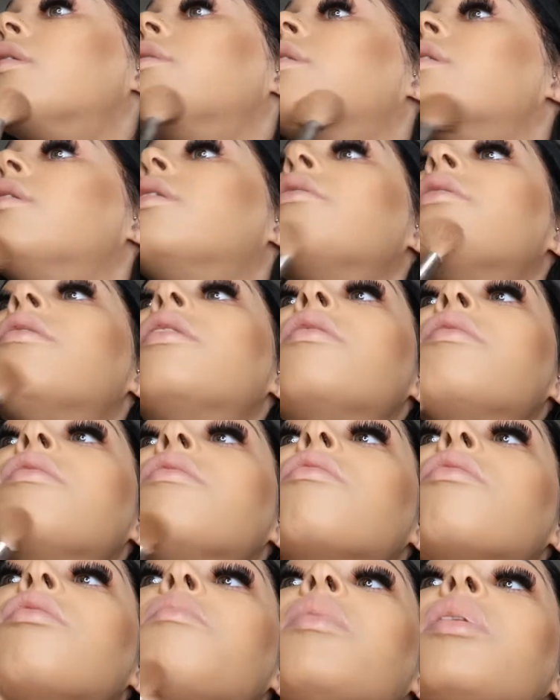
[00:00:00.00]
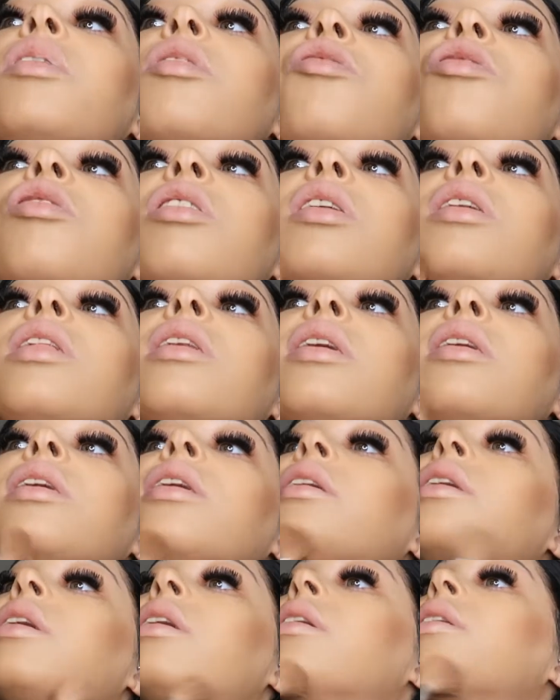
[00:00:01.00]
and on my
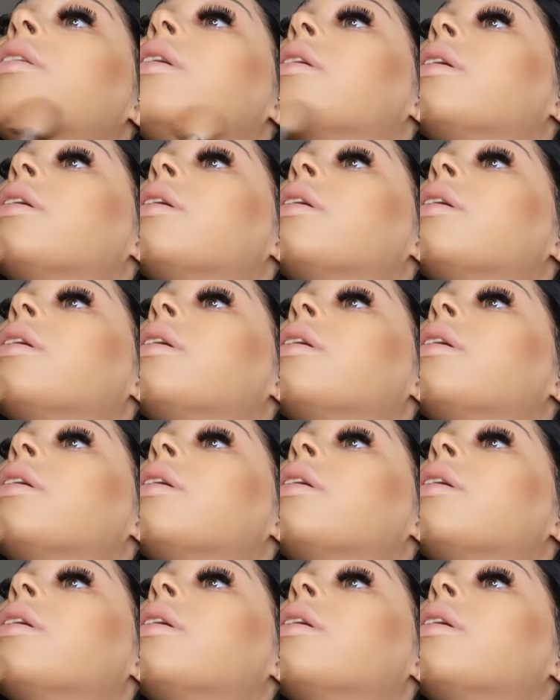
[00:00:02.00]
jawline.